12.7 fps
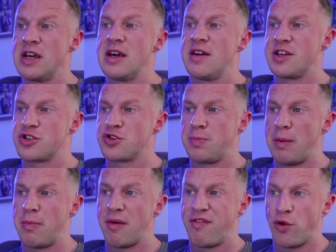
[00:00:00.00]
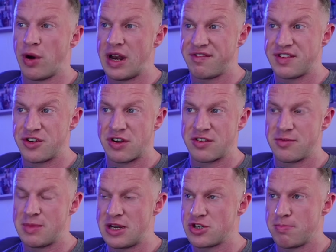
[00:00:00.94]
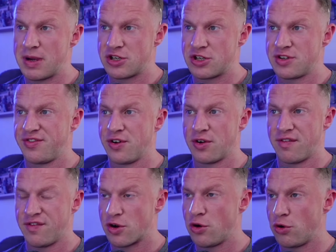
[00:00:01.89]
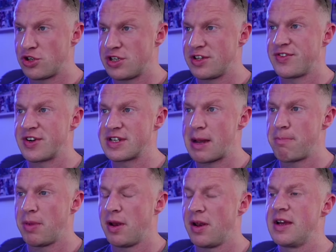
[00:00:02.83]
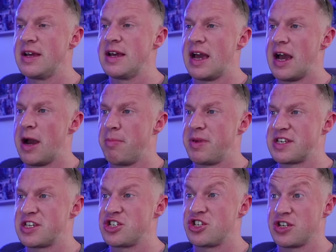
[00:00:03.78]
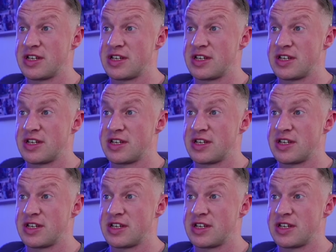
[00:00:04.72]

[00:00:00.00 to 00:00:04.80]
This would be before and after transformation pictures for coaches, for example. But this is just an